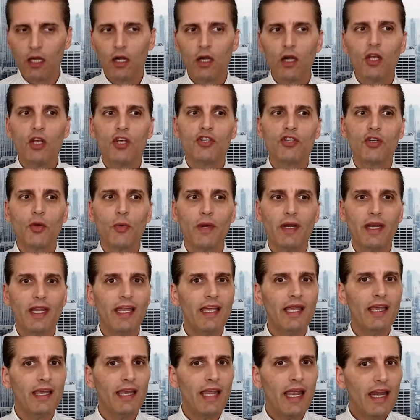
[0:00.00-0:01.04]
So we didn't
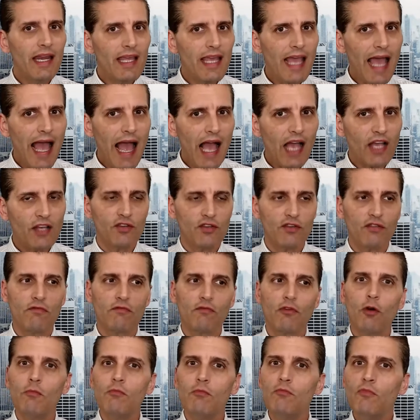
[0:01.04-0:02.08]
get any action, a real
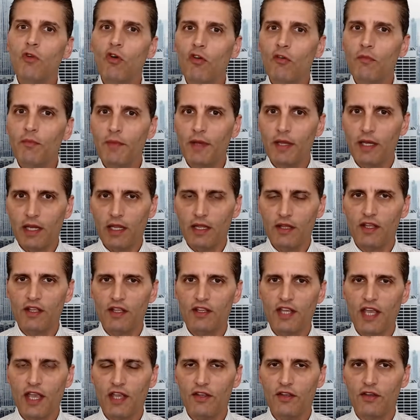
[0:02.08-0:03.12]
movement in the
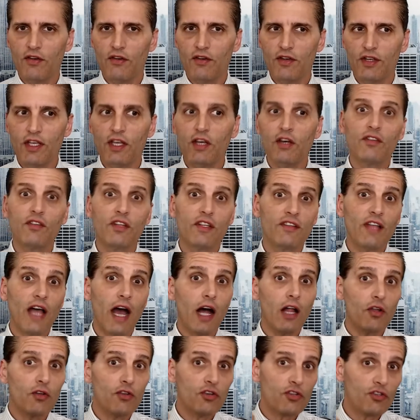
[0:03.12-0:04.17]
10-year yield. The
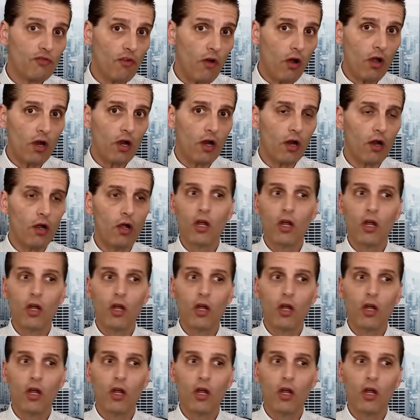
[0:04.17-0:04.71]
dollar stronger.